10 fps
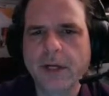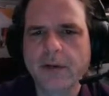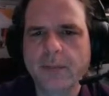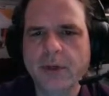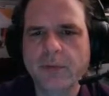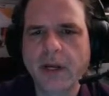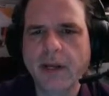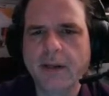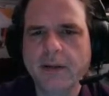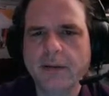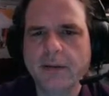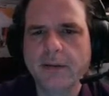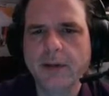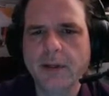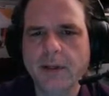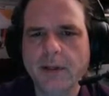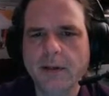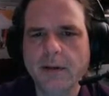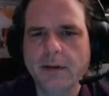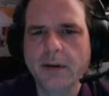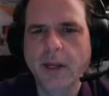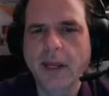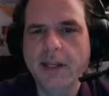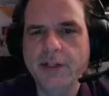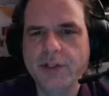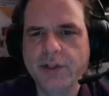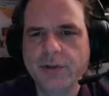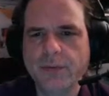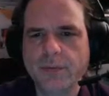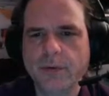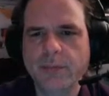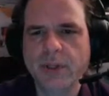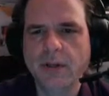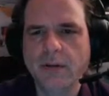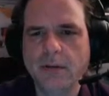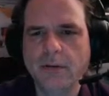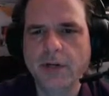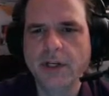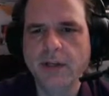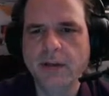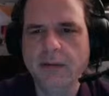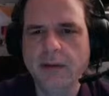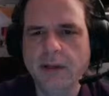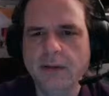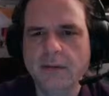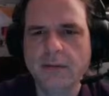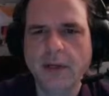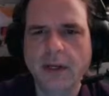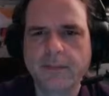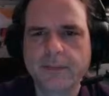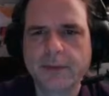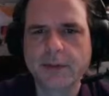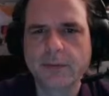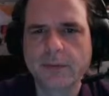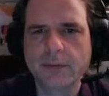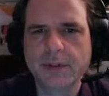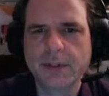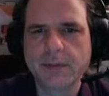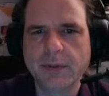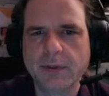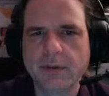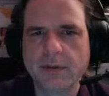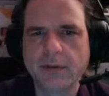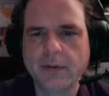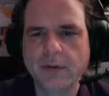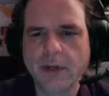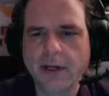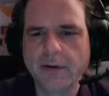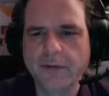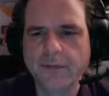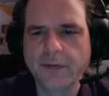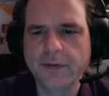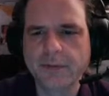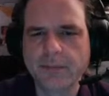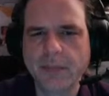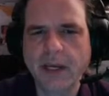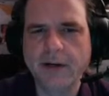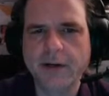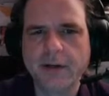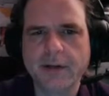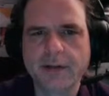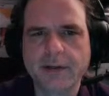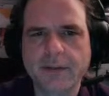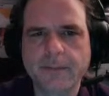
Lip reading: be red, the edge will be green, and yeah, so we'll see. But I don't know if this will matter, because